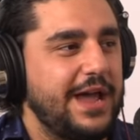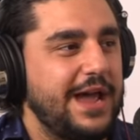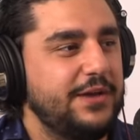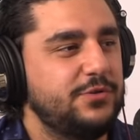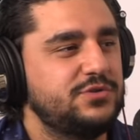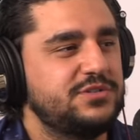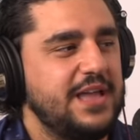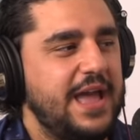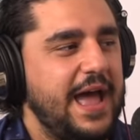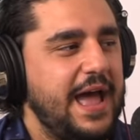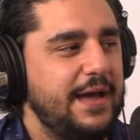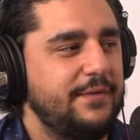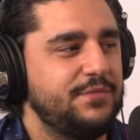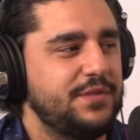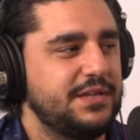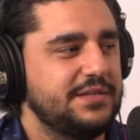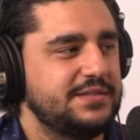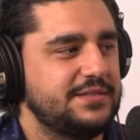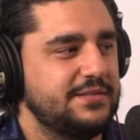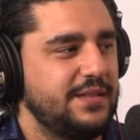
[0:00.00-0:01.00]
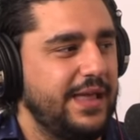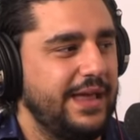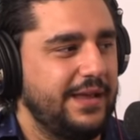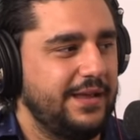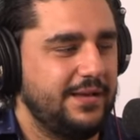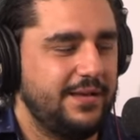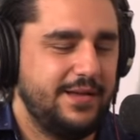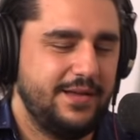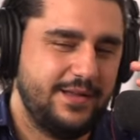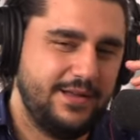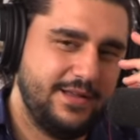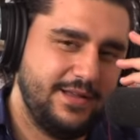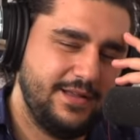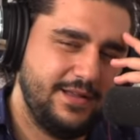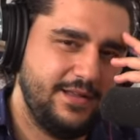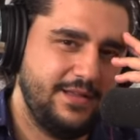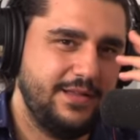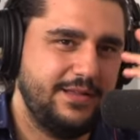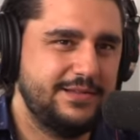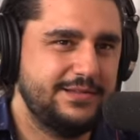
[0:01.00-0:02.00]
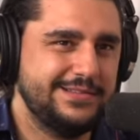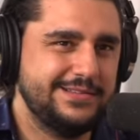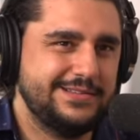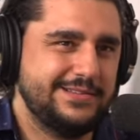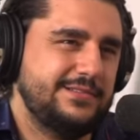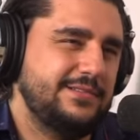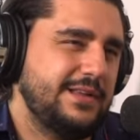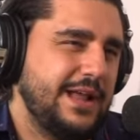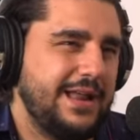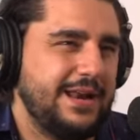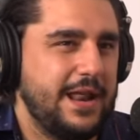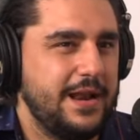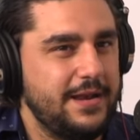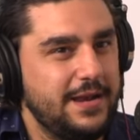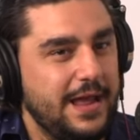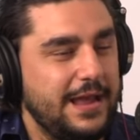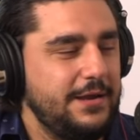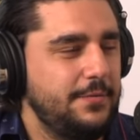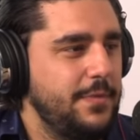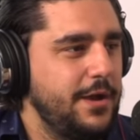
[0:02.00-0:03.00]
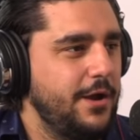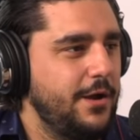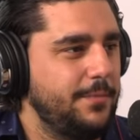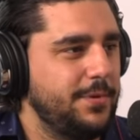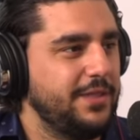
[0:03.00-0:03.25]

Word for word: I used to have this like not a nightmare,